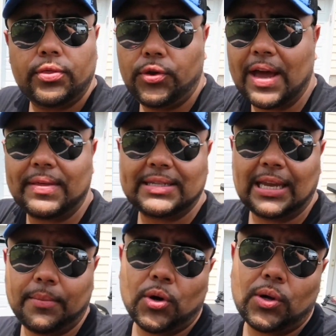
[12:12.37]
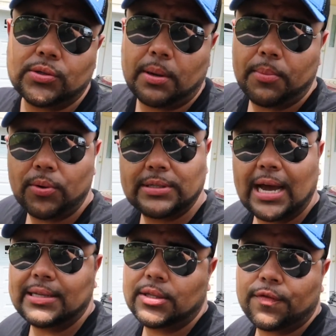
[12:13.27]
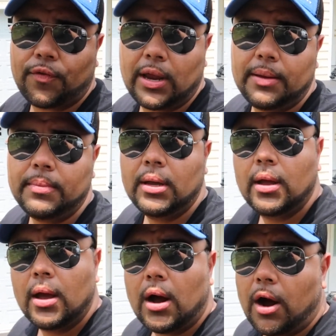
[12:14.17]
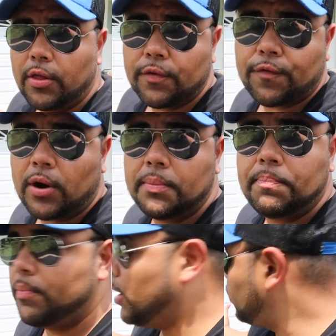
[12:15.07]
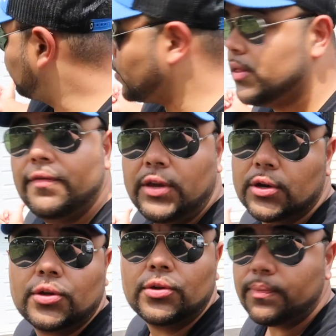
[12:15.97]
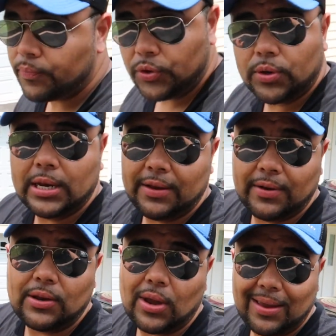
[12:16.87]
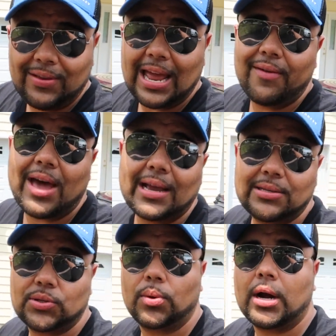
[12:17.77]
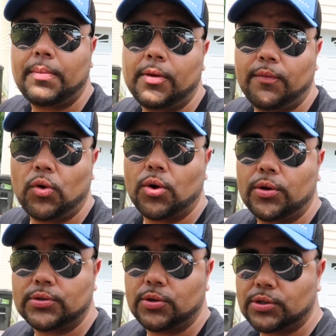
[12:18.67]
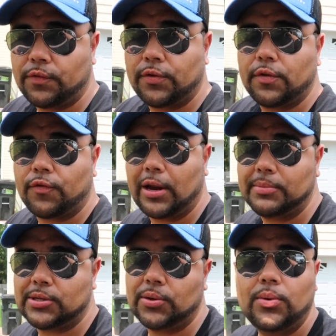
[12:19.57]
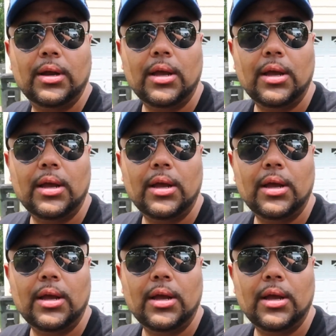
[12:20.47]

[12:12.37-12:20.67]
You have the same holes on both sides of the frame. On the front of the vehicle, you even have access to a couple of more holes also for the frame too.